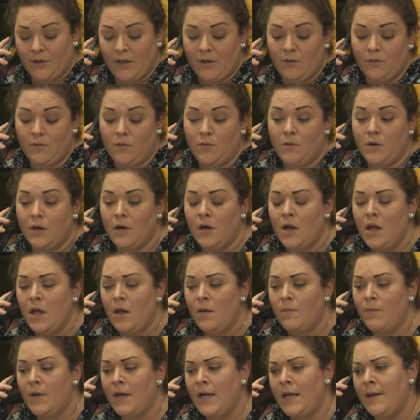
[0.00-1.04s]
Kilgore,
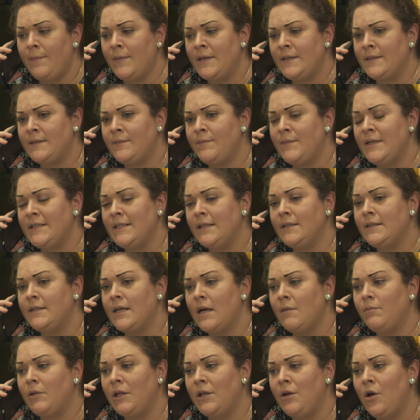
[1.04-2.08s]
my name is Missus
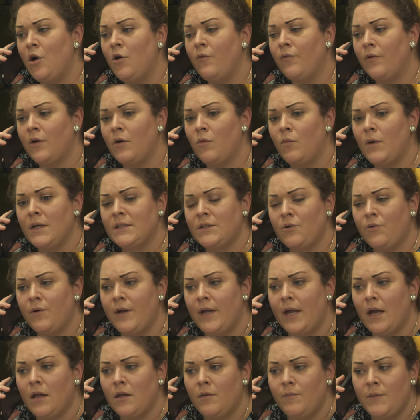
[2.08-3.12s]
Dublin over at West
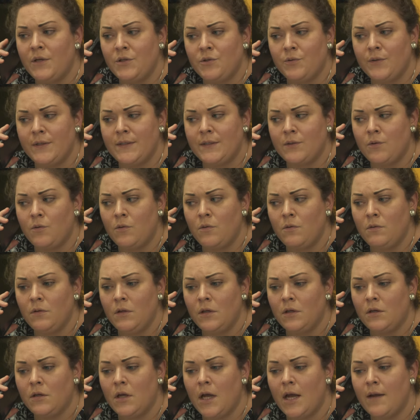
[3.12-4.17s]
Creek Elementary School.
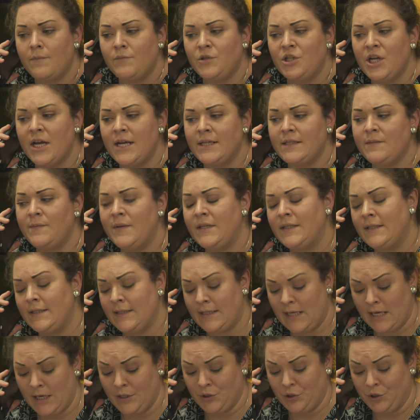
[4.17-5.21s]
I'm Jasmine's
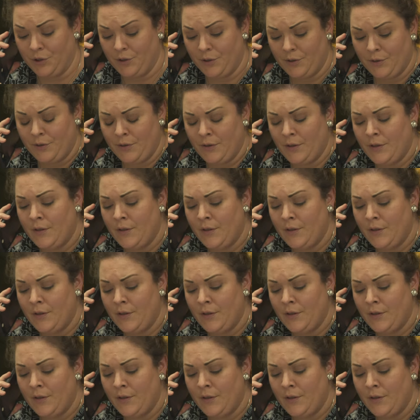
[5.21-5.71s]
teacher.